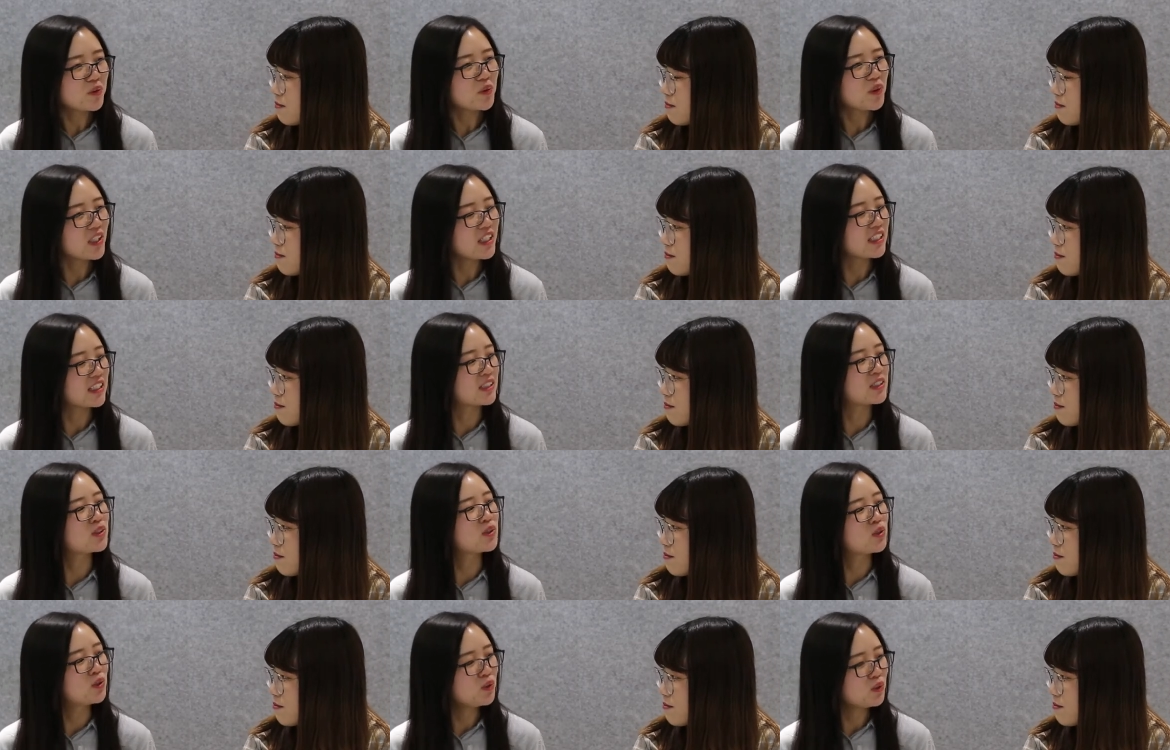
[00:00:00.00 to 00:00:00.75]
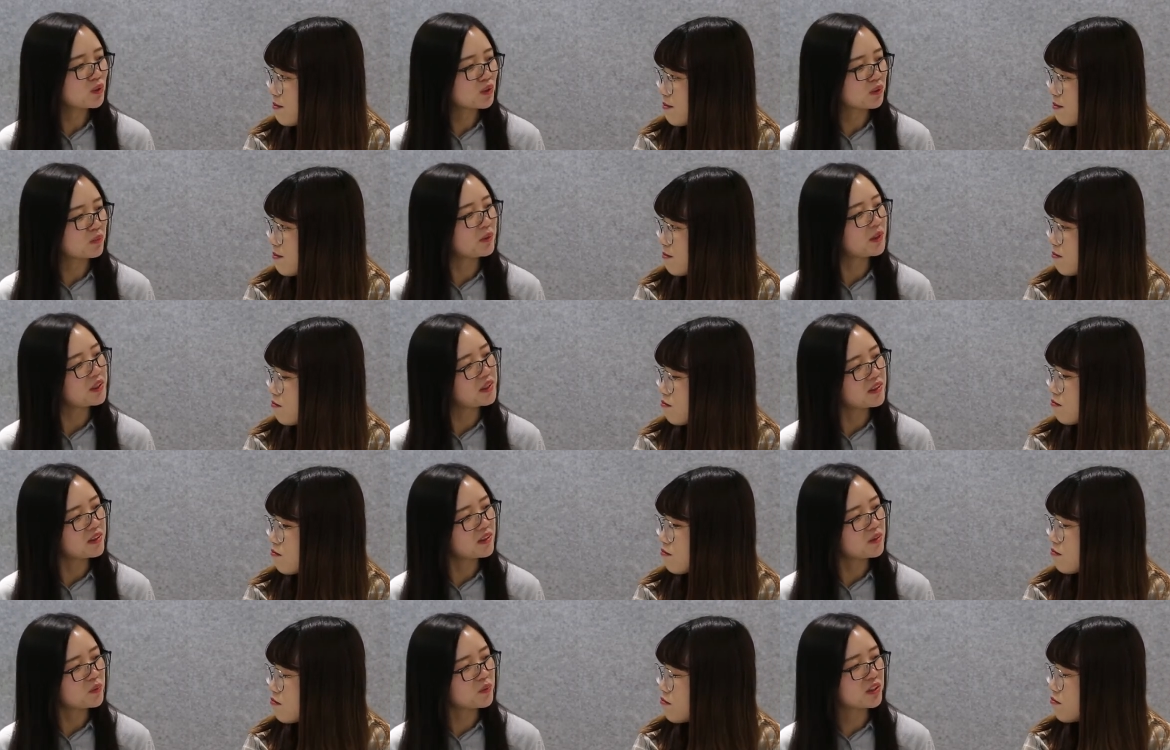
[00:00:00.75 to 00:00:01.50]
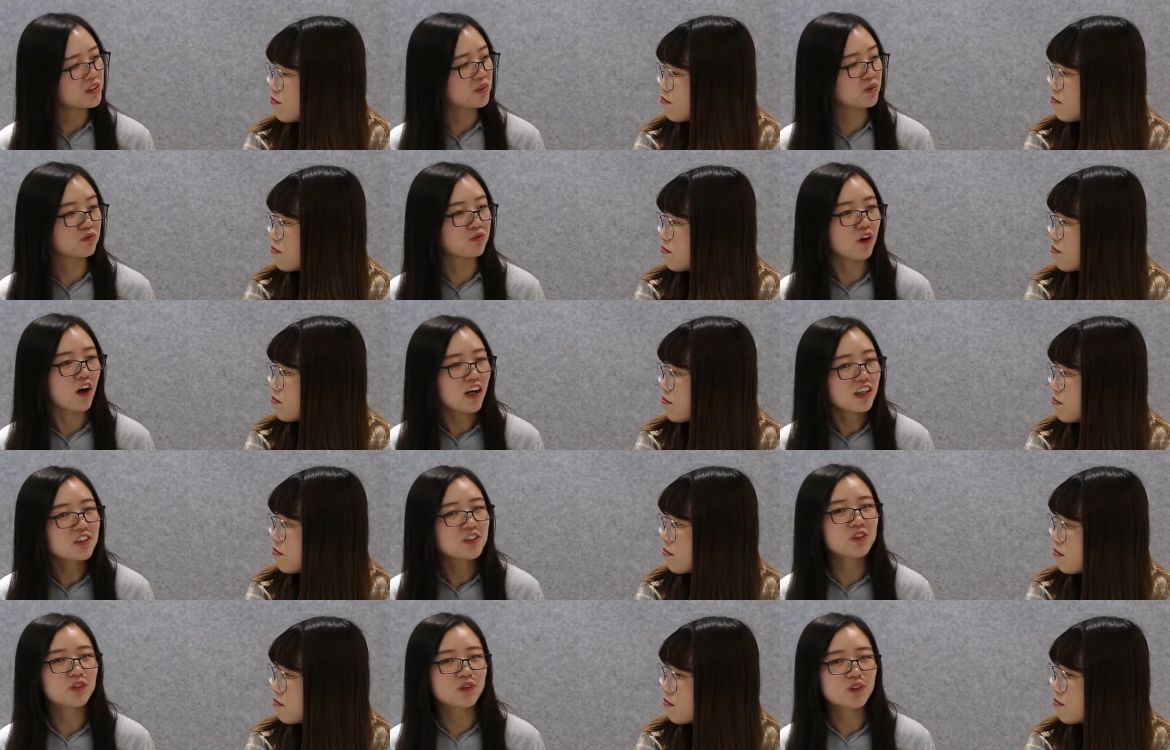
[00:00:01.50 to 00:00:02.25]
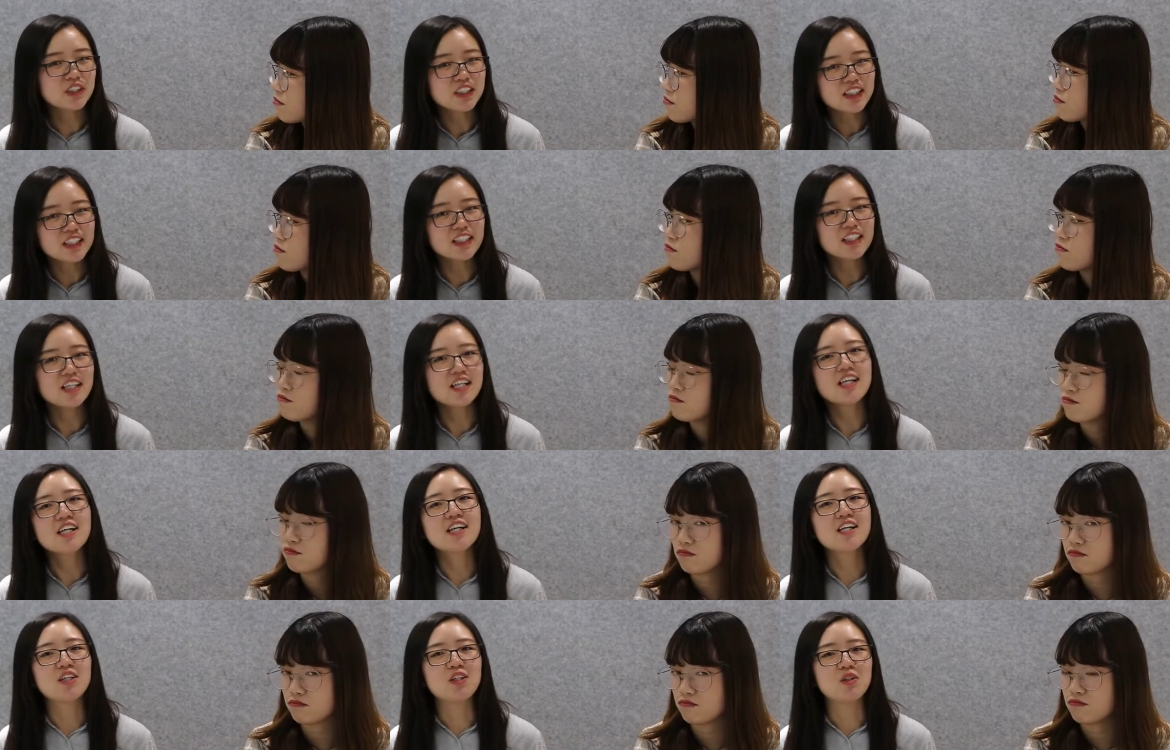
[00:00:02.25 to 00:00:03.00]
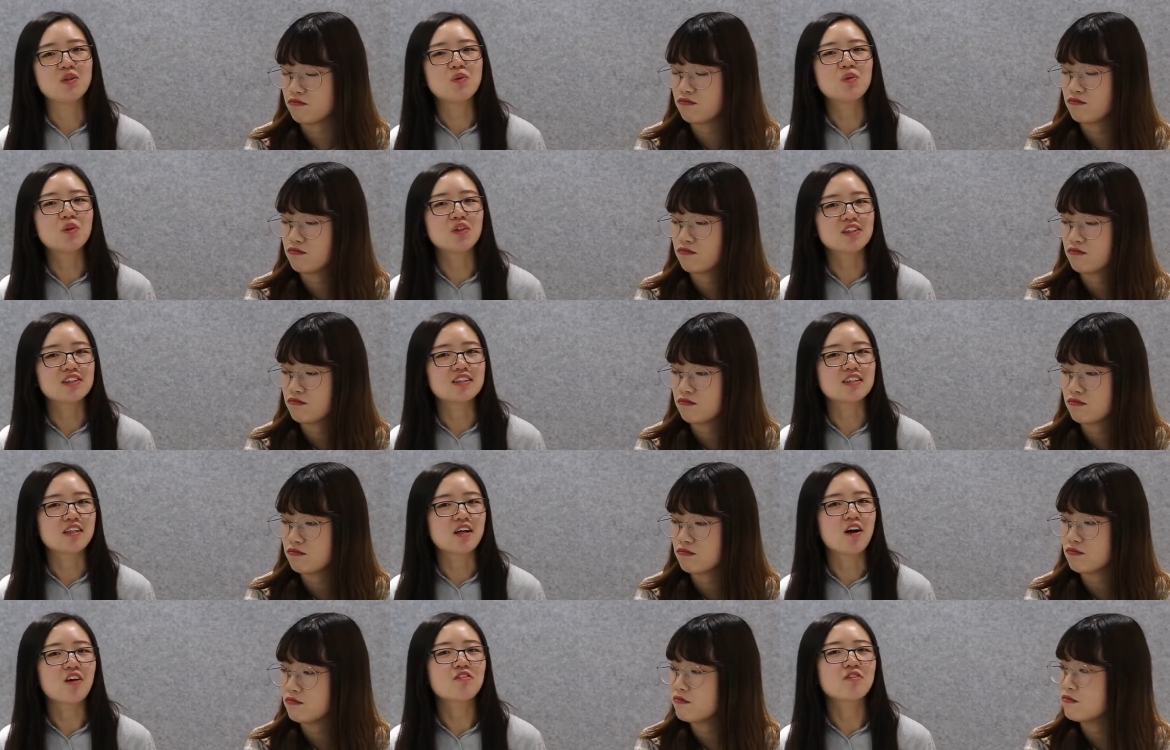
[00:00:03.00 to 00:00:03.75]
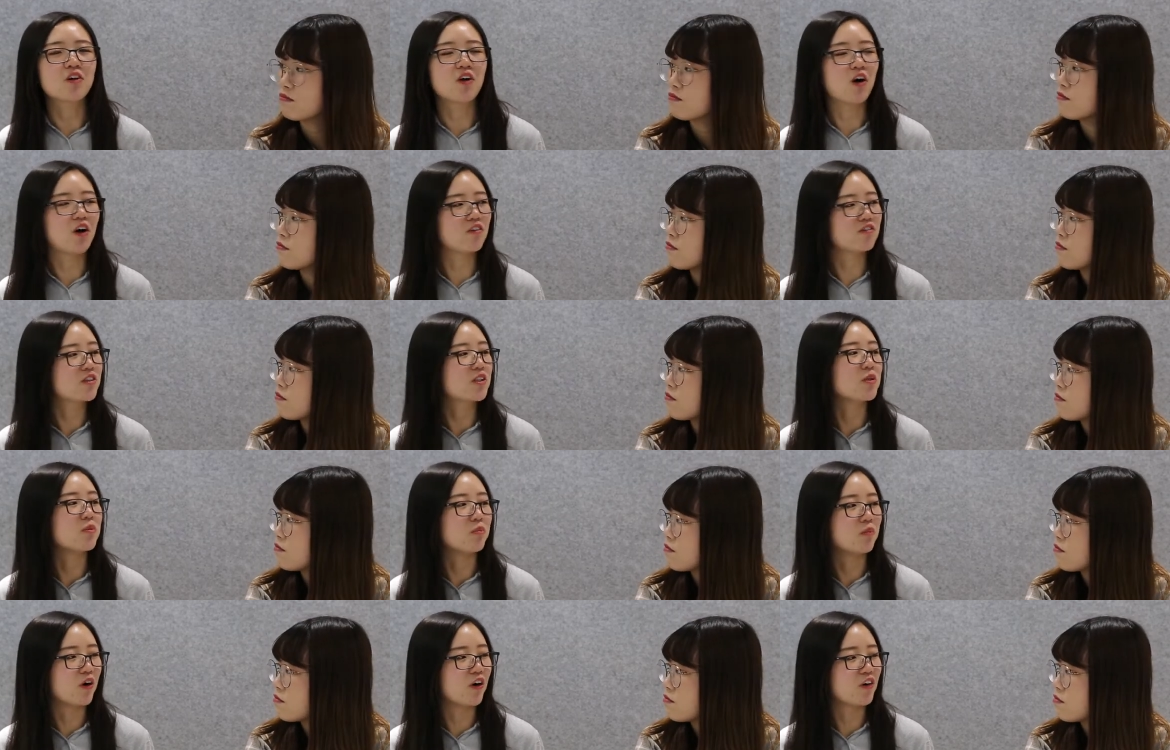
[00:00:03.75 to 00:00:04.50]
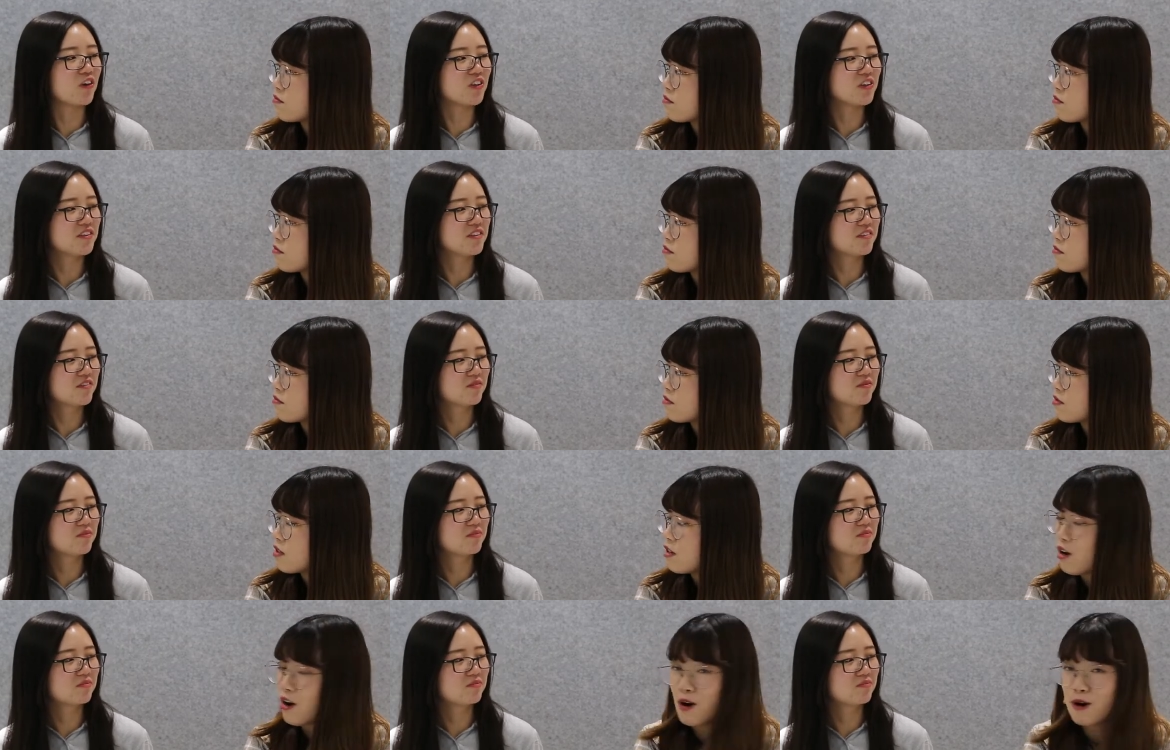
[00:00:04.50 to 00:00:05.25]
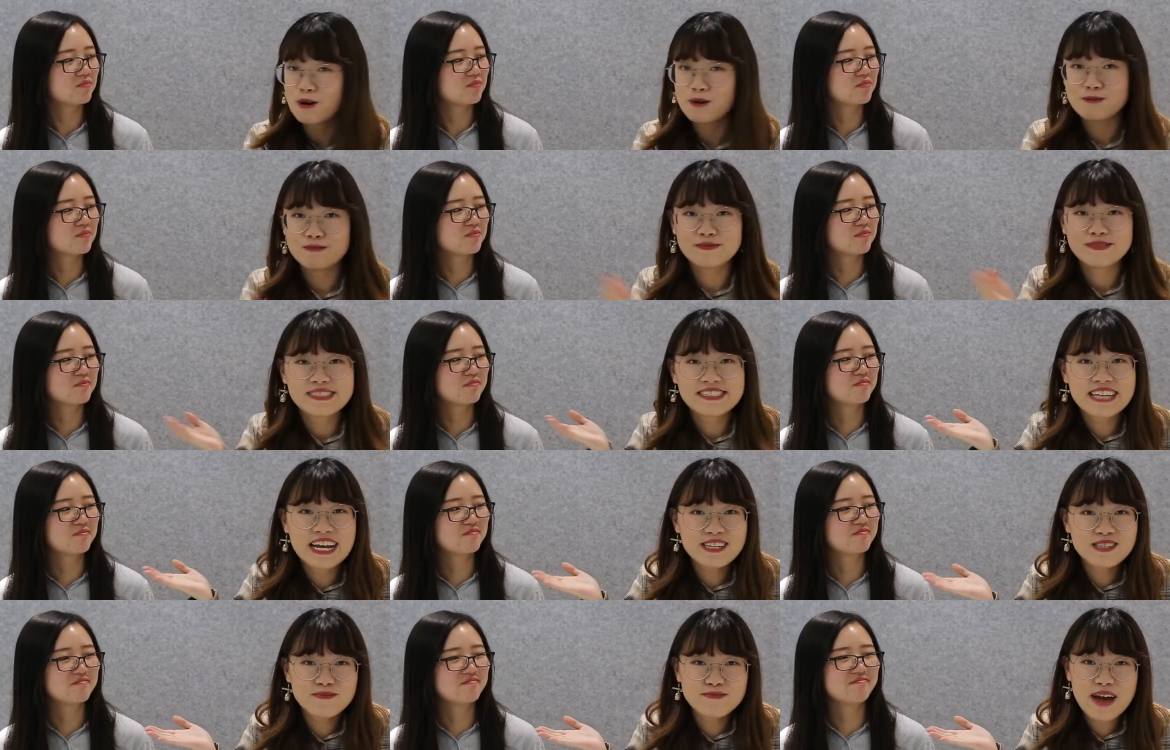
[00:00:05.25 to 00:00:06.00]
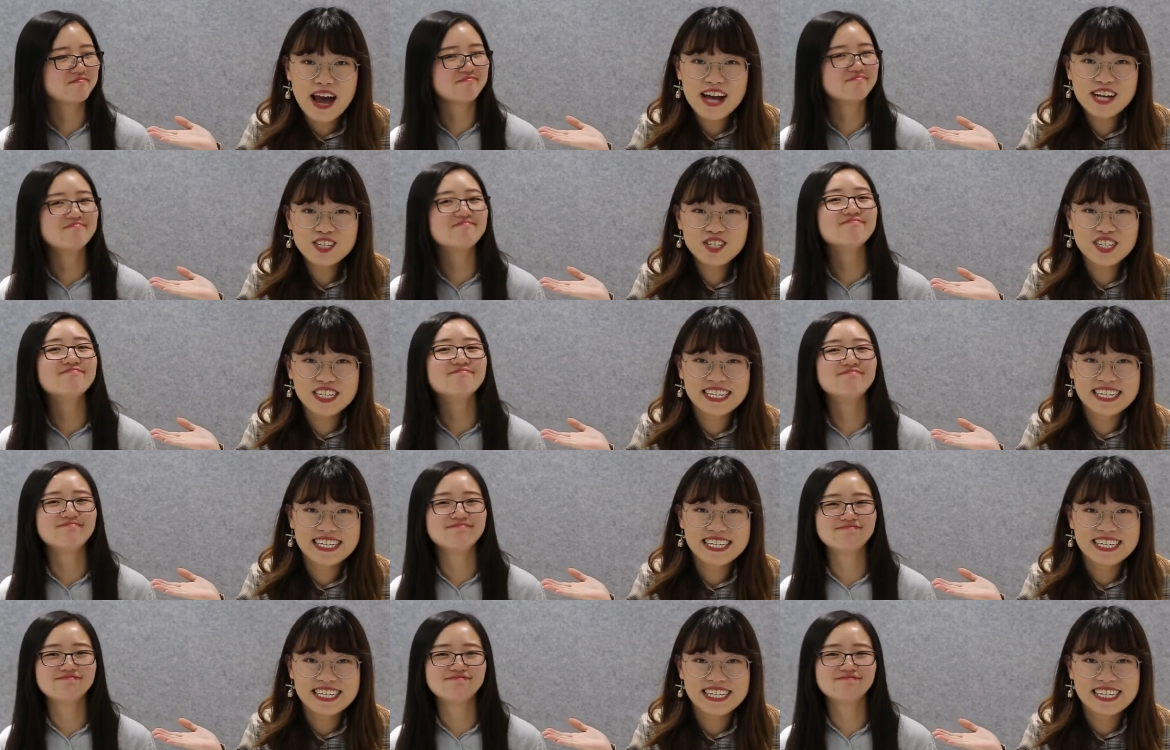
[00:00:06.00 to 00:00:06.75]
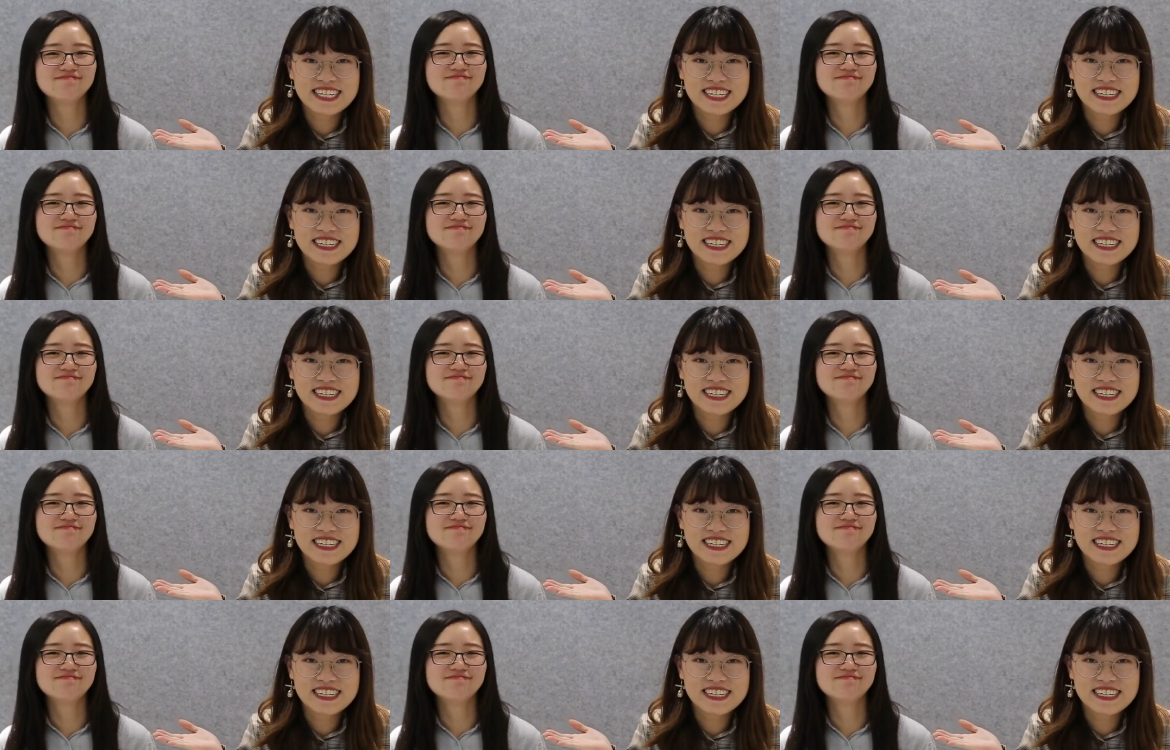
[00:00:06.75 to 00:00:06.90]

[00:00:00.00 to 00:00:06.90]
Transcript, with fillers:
Speaker 1: you eat stewed pear with rock sugar, you will stop cough tomorrow.
Speaker 2: That's magic!